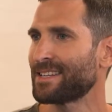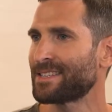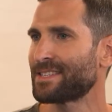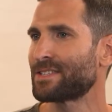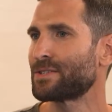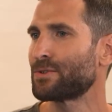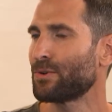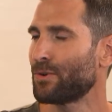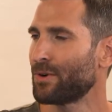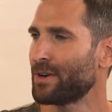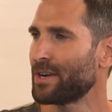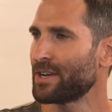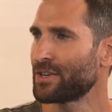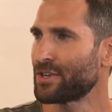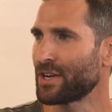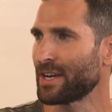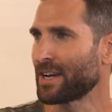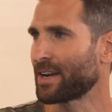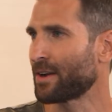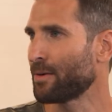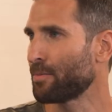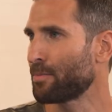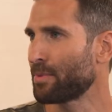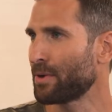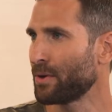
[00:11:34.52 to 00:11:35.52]
storage
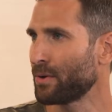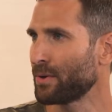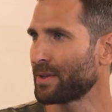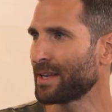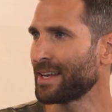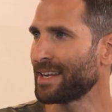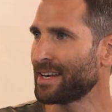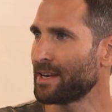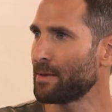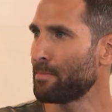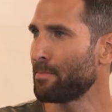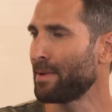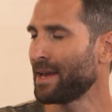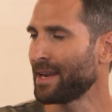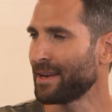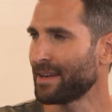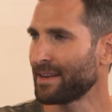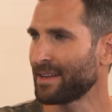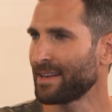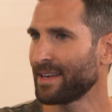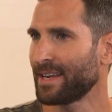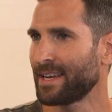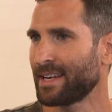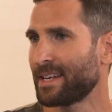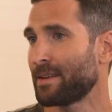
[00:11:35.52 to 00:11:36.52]
and compute
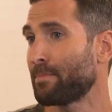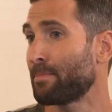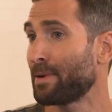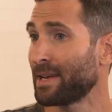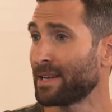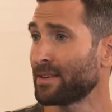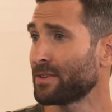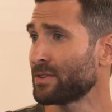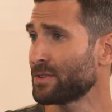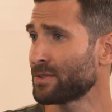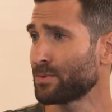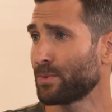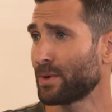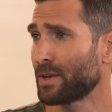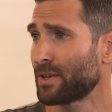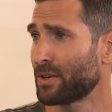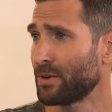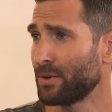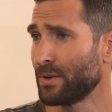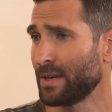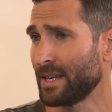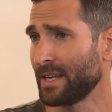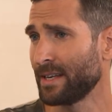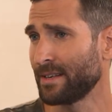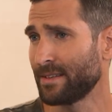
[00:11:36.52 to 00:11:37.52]
independently, depends on what
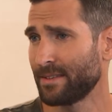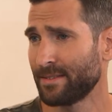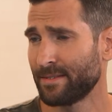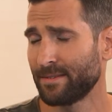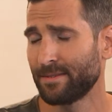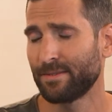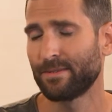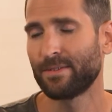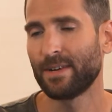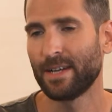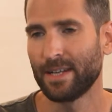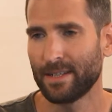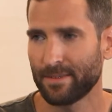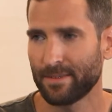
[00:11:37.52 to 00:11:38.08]
you need, right?